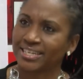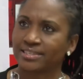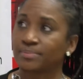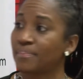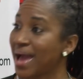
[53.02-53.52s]

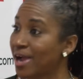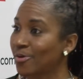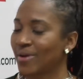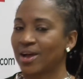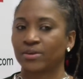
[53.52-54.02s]
it's
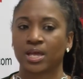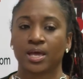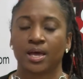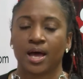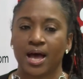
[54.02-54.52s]
background,
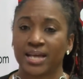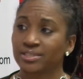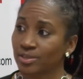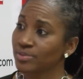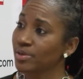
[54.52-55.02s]

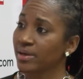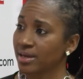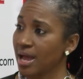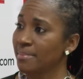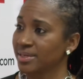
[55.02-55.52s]
it's
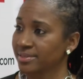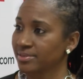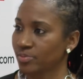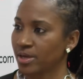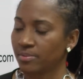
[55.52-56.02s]
socioeconomics
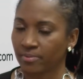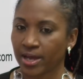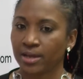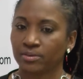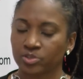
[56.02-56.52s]
as well,
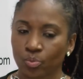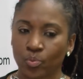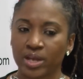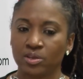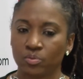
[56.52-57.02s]
right? So
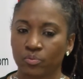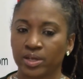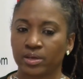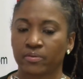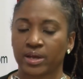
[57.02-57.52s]
when you
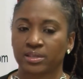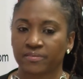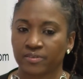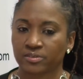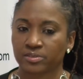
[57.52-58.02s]
really create a
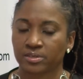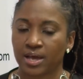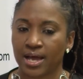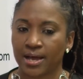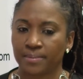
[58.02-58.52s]
diverse
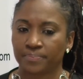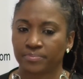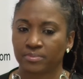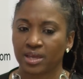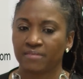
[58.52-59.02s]

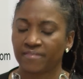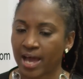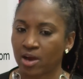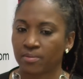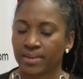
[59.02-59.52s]

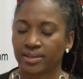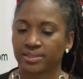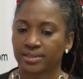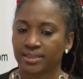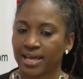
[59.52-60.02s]

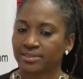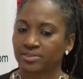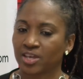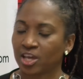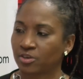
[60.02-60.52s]
environment,
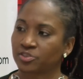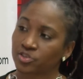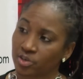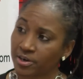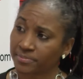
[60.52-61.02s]
that's a good
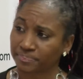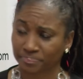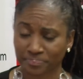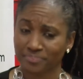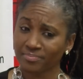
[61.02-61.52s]
start.
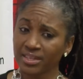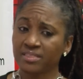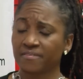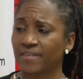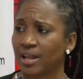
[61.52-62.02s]

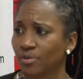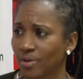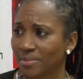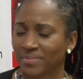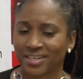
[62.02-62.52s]
The
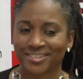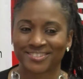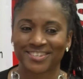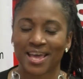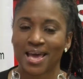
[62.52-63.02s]
follow-up
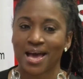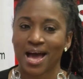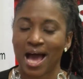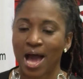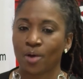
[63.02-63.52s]
is,
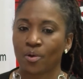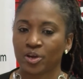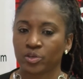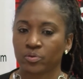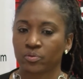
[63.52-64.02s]
how are you